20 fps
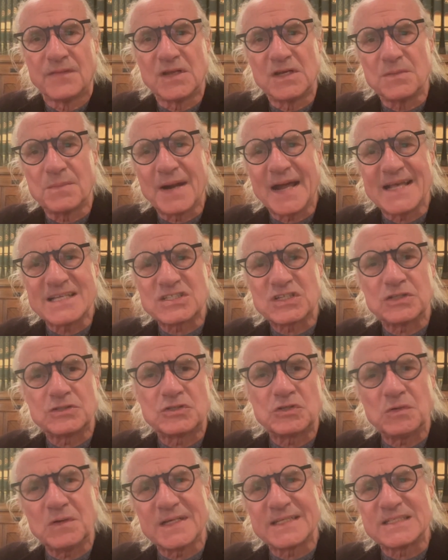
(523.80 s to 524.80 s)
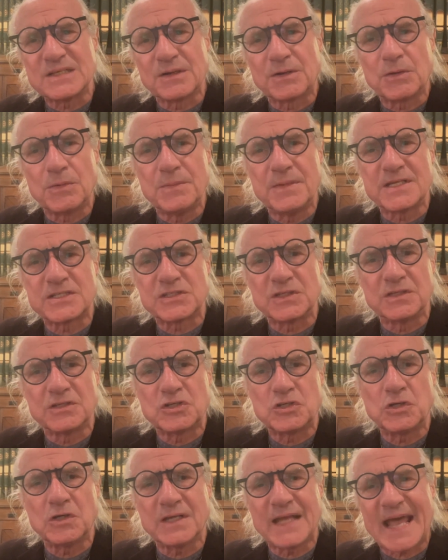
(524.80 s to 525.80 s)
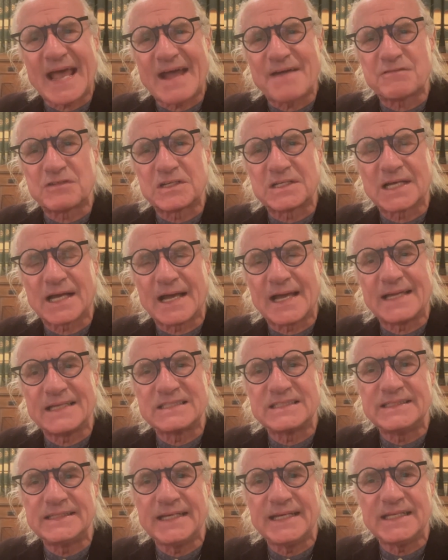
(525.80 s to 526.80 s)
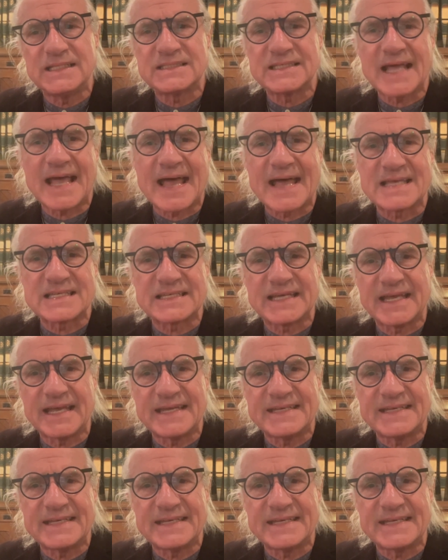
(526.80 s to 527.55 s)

Nebraska Tourism Commission could advertise Deets as a